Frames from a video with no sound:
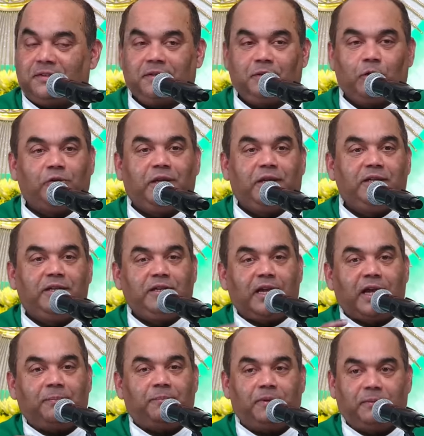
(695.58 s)
Not the eating
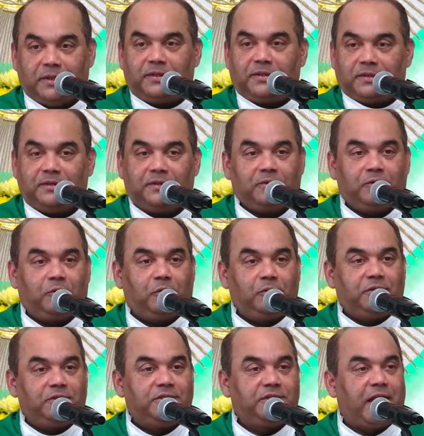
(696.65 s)
apple, but all
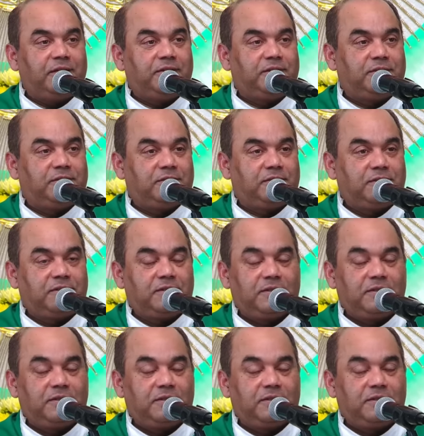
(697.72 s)
these gadgets.